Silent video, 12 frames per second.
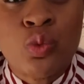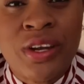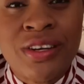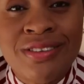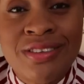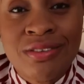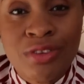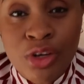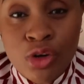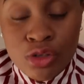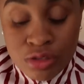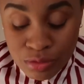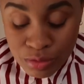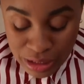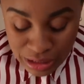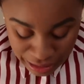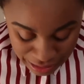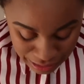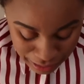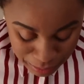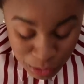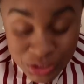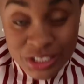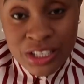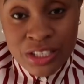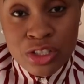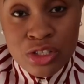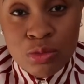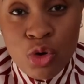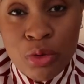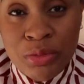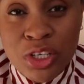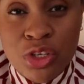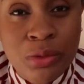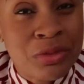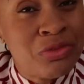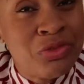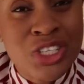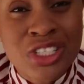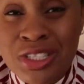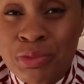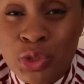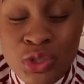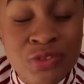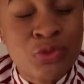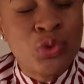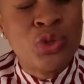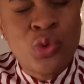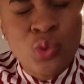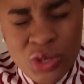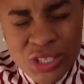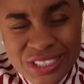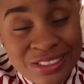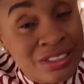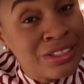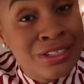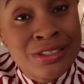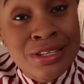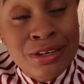were difficult to wear. Like I think I bought it in a small medium. The fit is beautiful, the quality is